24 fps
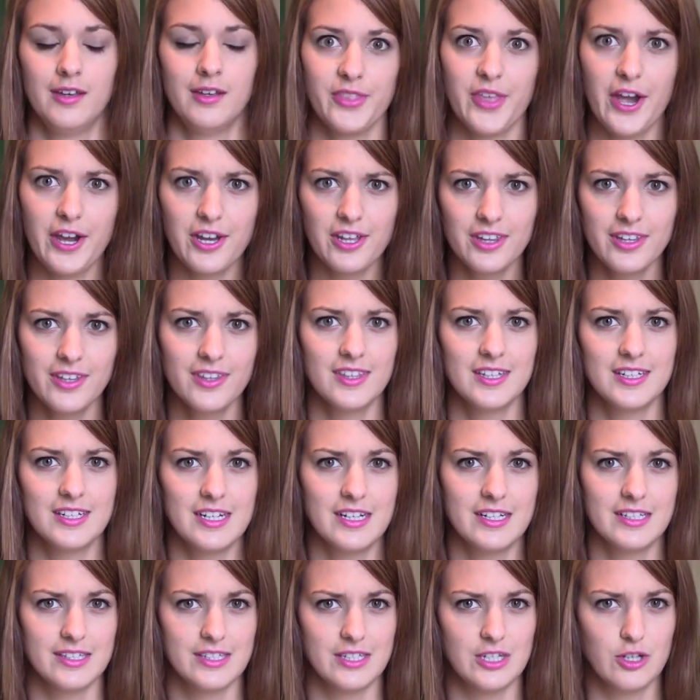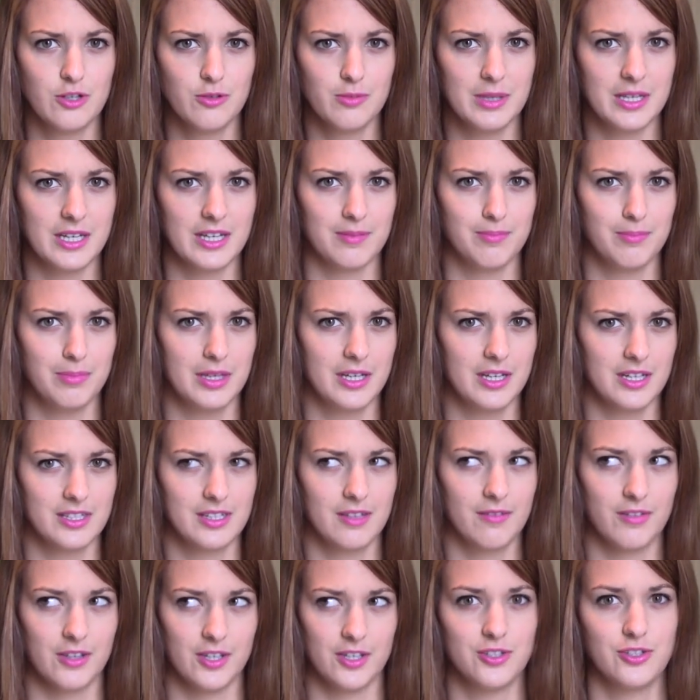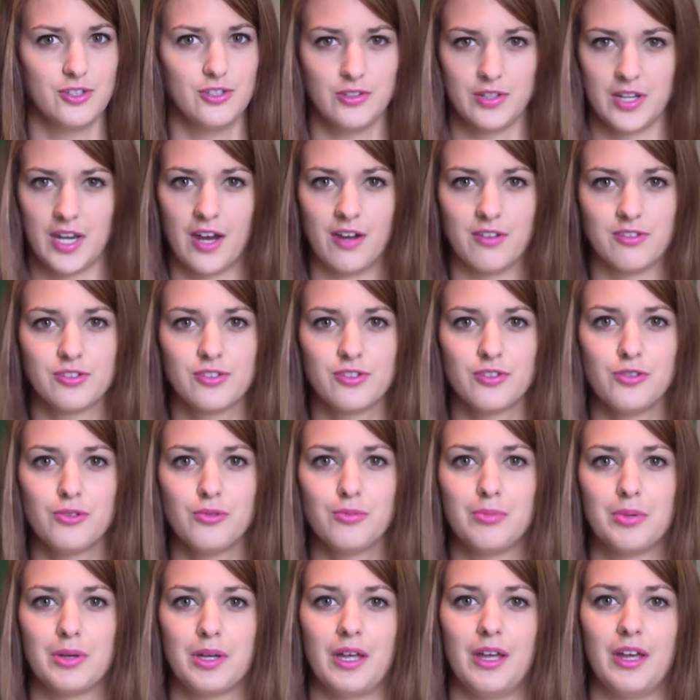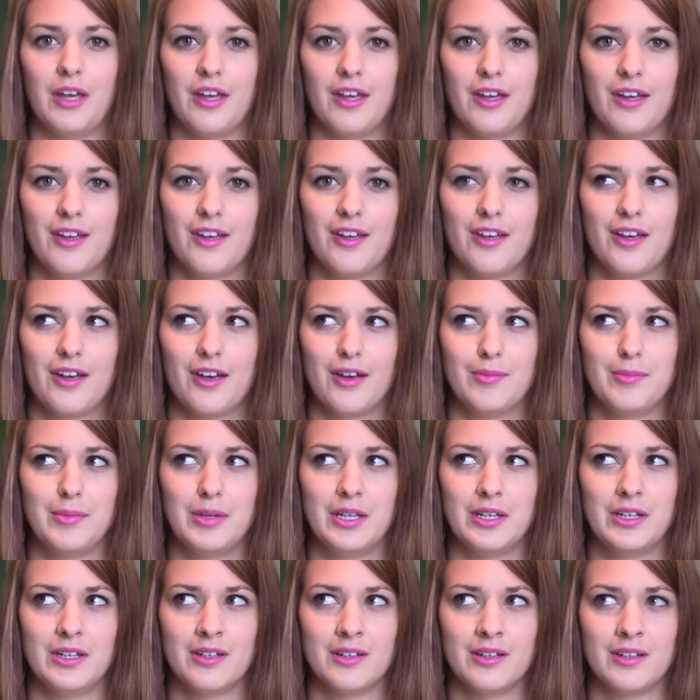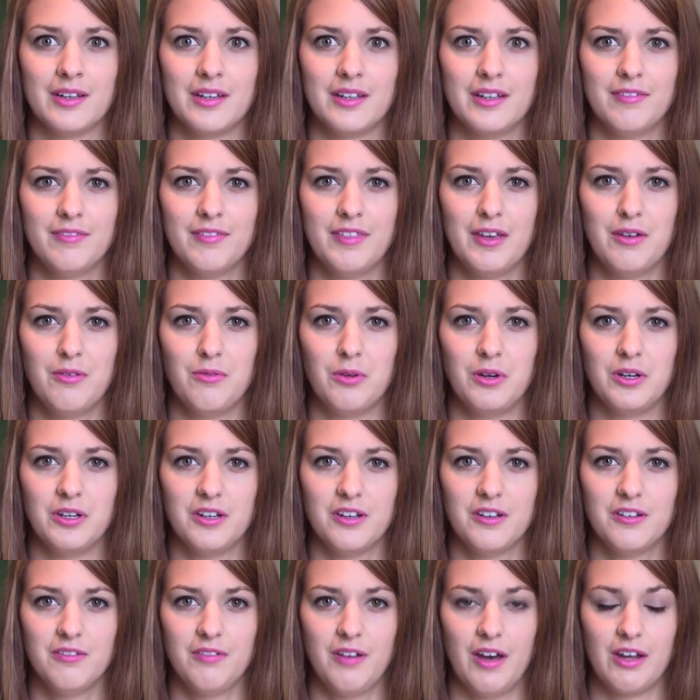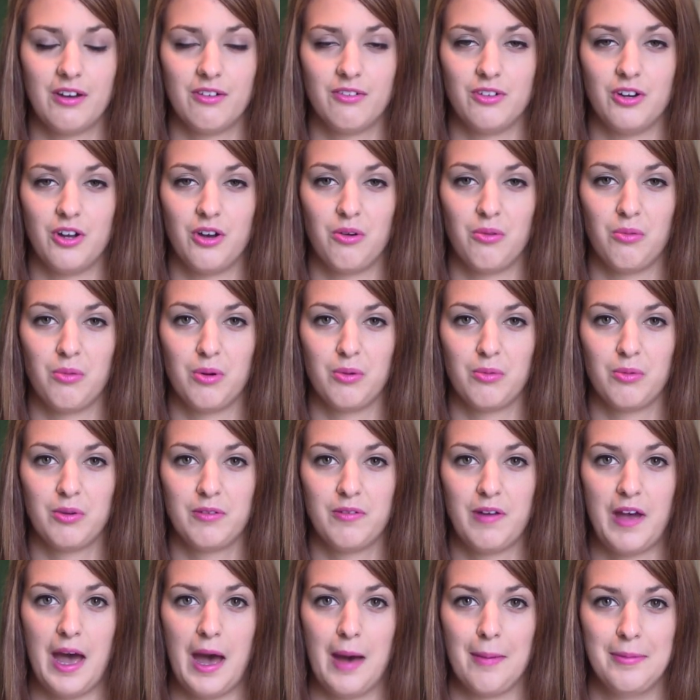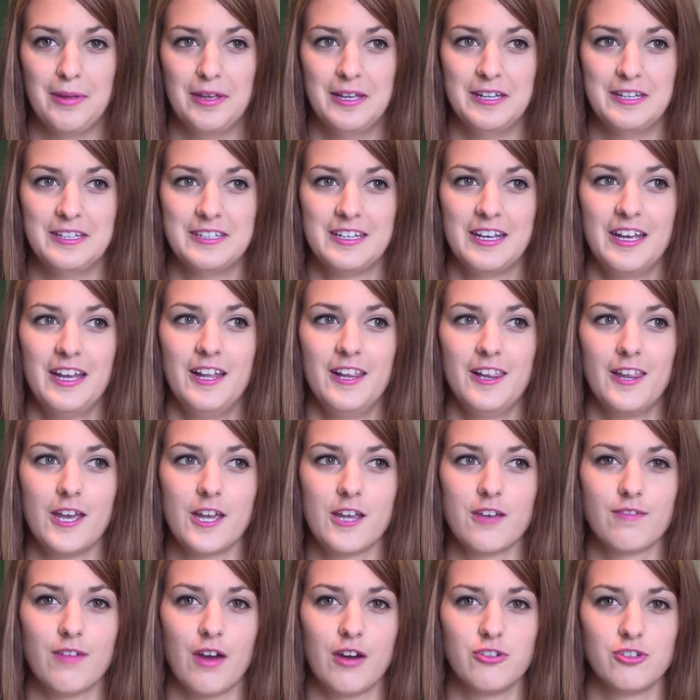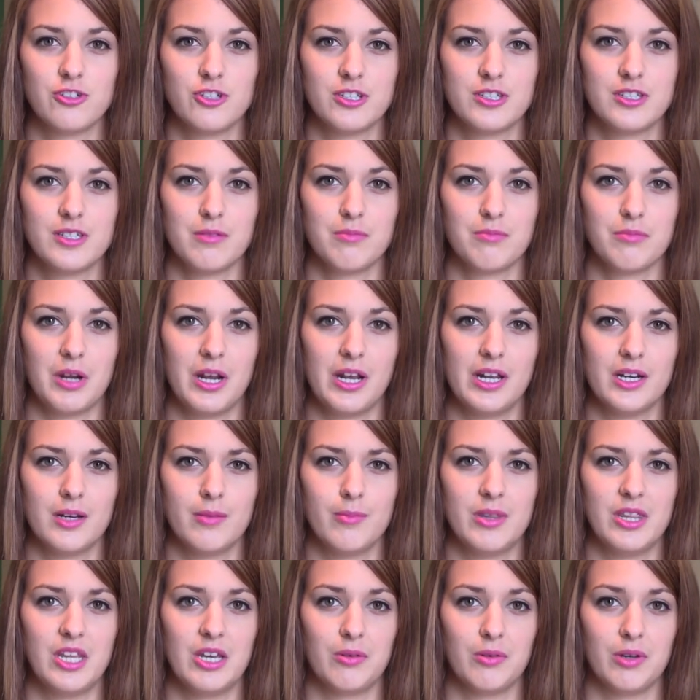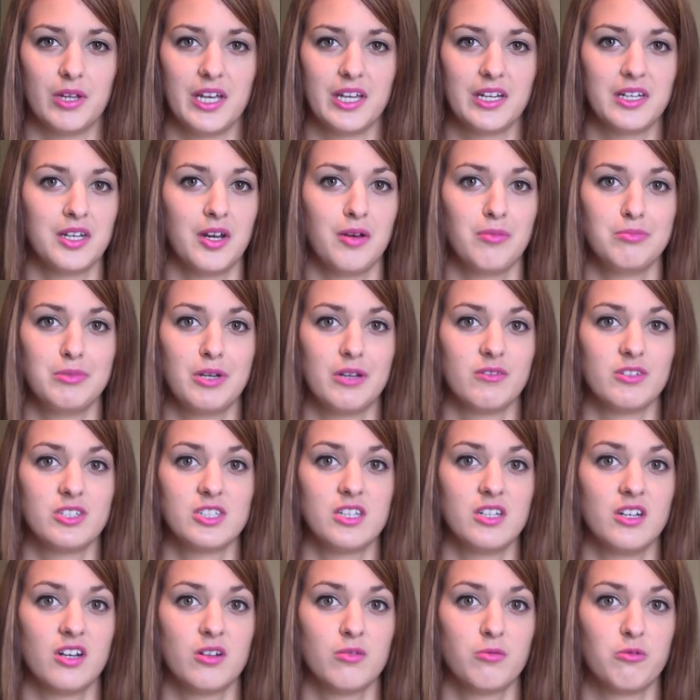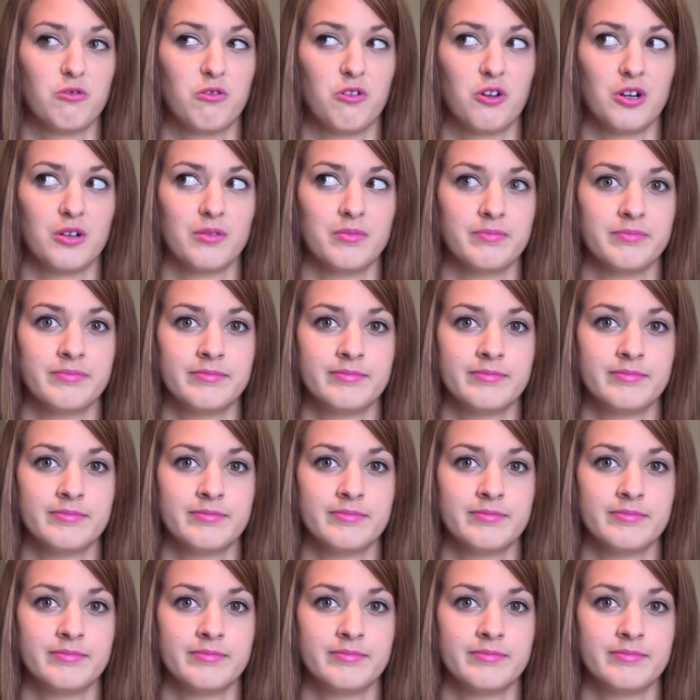Luckily the deans knew me because of like student council, but I mean, if they wouldn't have, I don't know what would have happened. Like if I was just some random and they were like, nope, never seen her before.